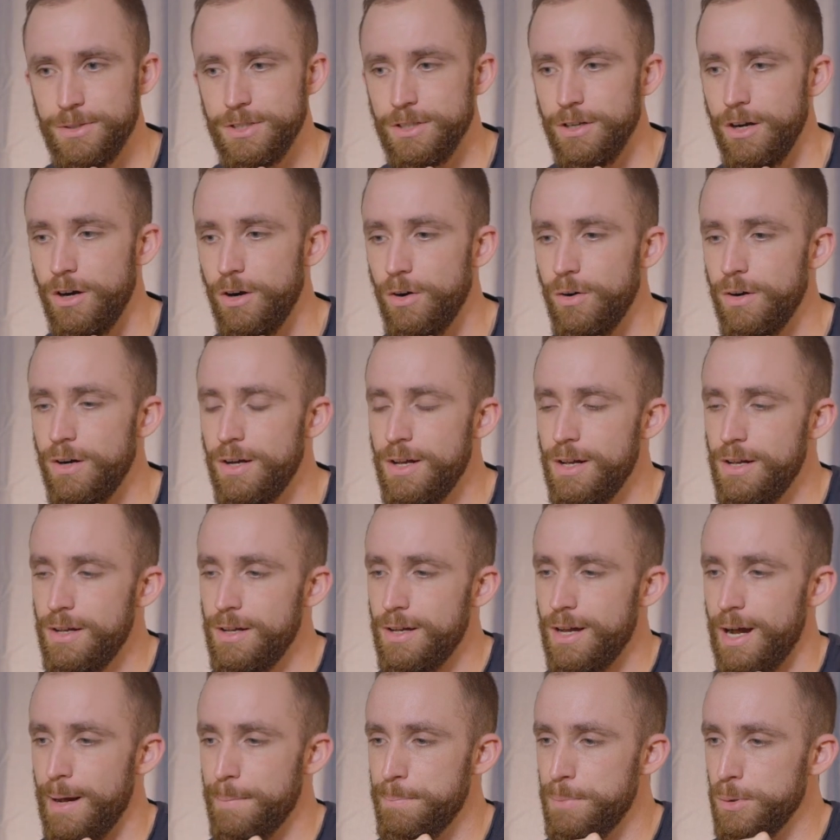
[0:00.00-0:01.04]
So
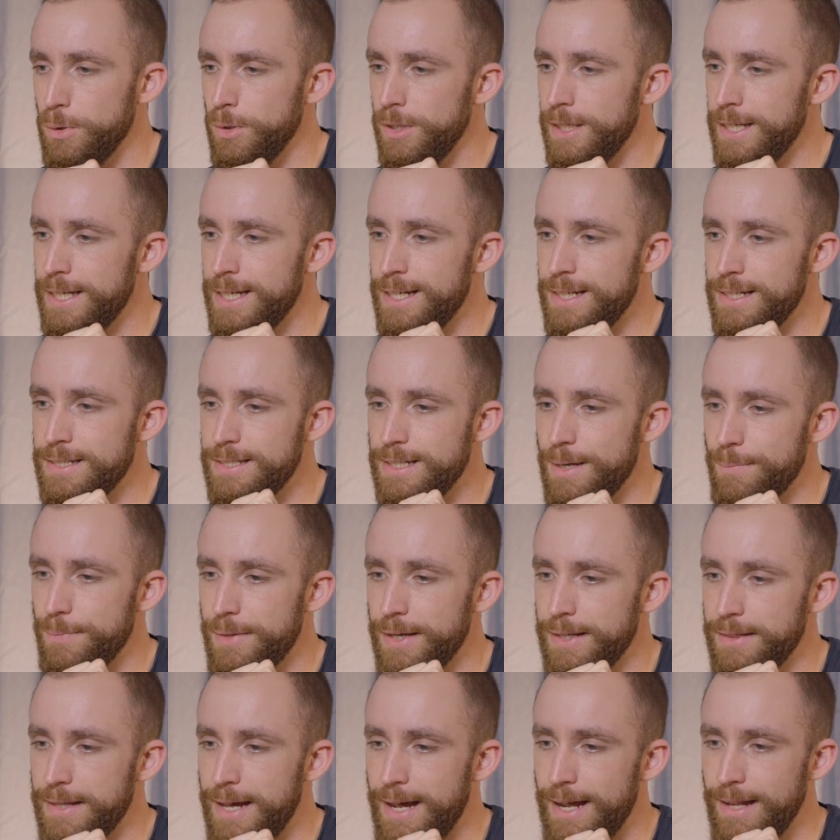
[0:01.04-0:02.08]
a boolean is
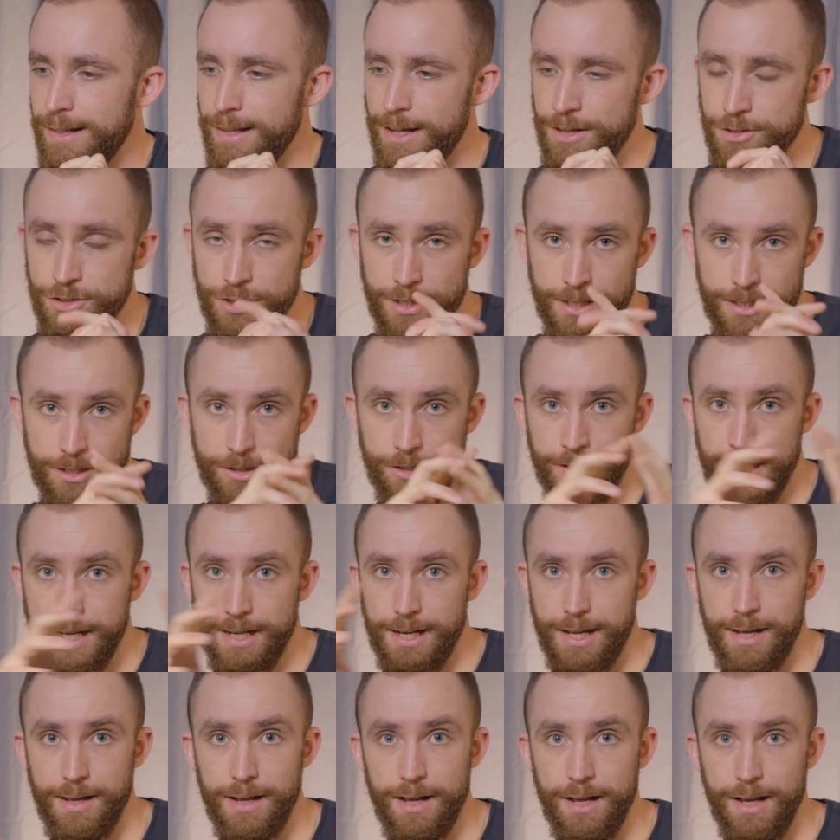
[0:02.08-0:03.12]
something that allows you to create
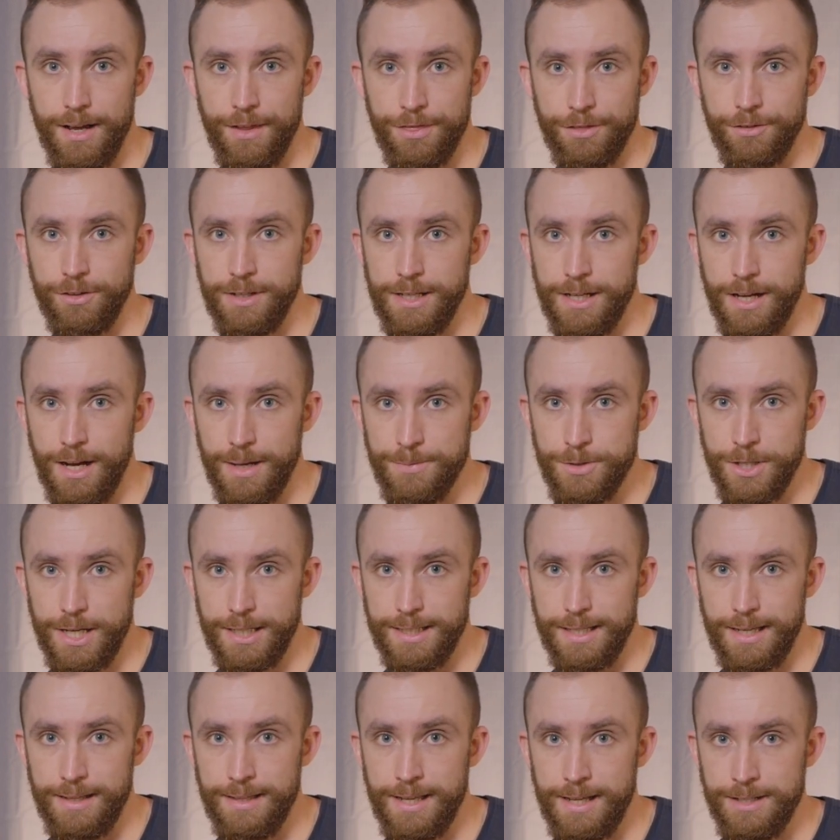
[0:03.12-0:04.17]
a, a 3D
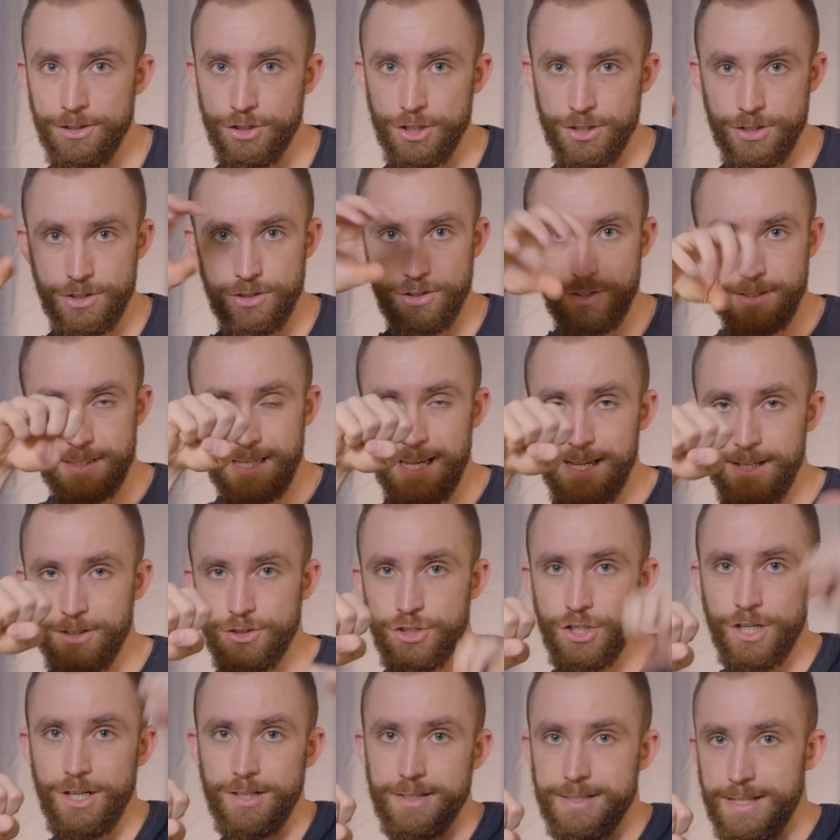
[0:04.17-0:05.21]
object and then just take
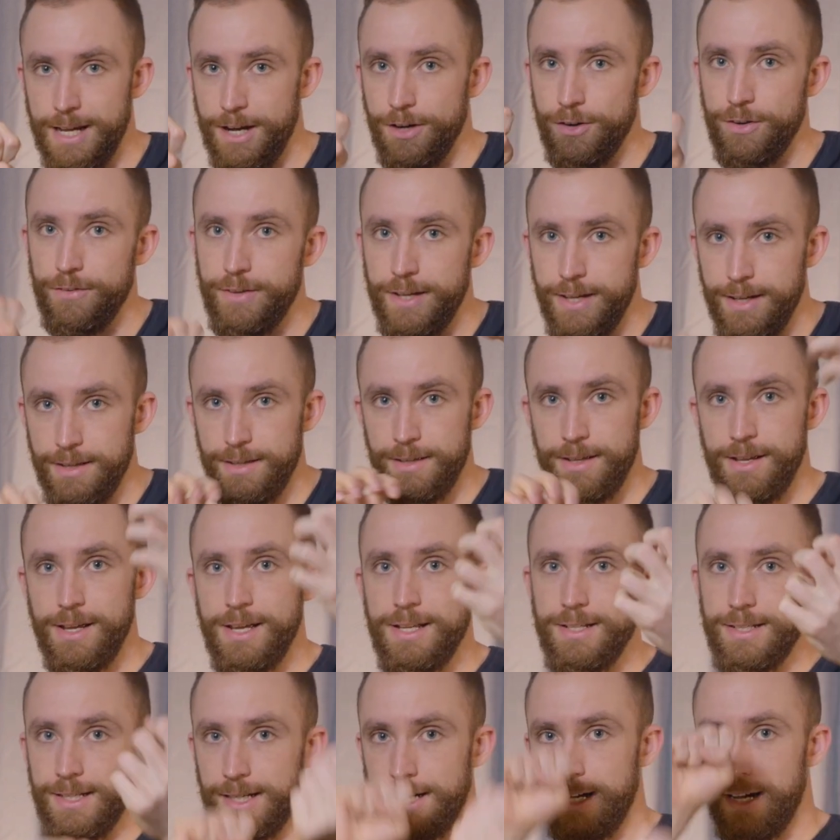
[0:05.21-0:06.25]
chunks out of it
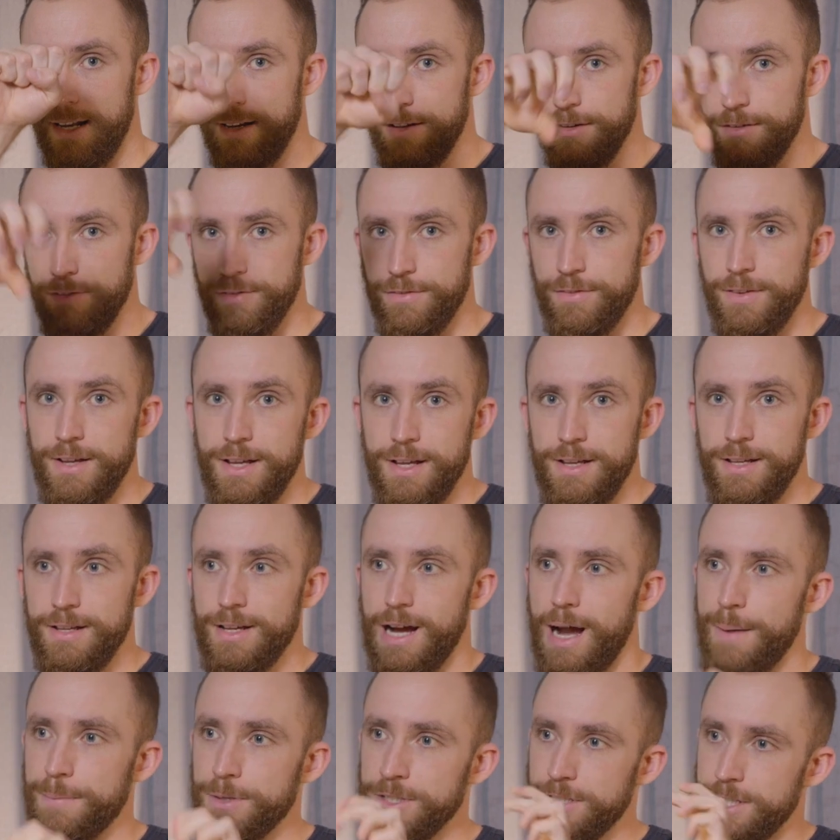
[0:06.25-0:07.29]
to kind of
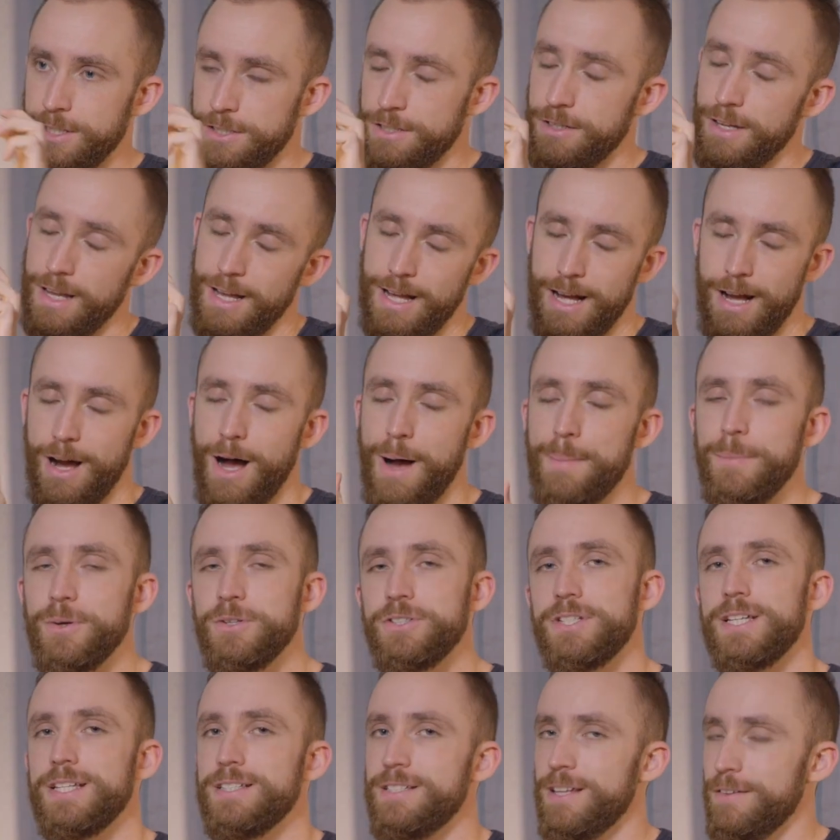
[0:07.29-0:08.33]
almost as
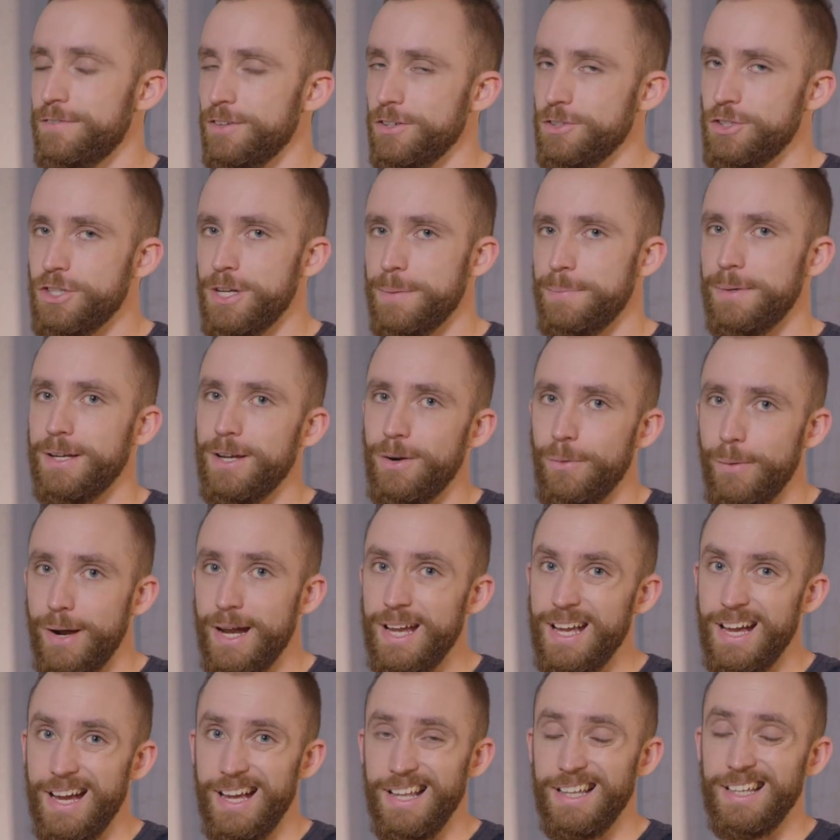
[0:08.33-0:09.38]
almost as if you're chipping
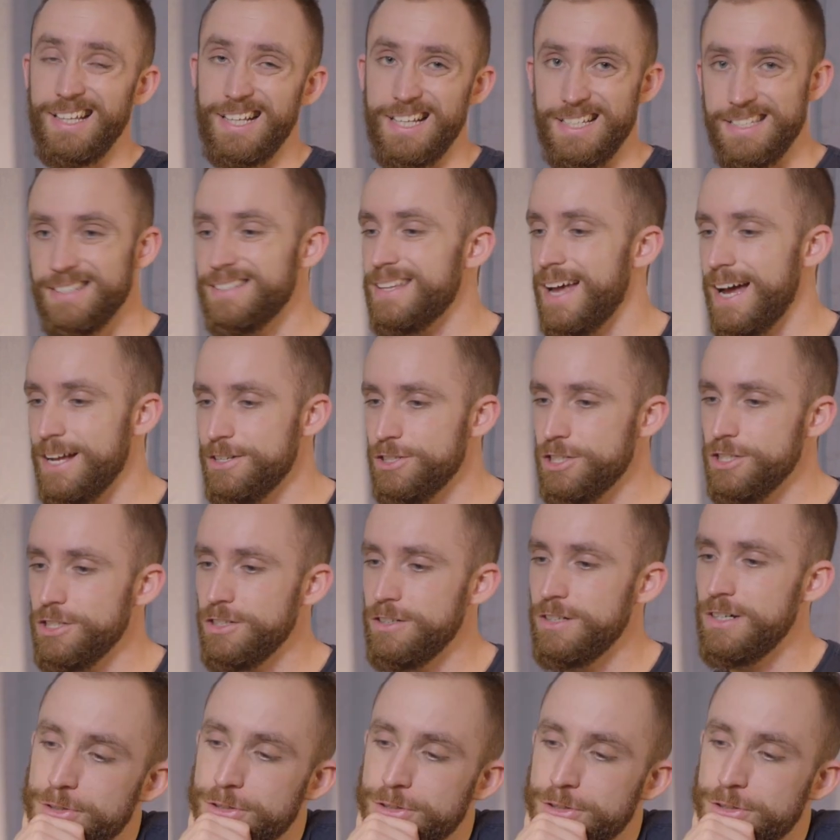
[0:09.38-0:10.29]
away at like a statue.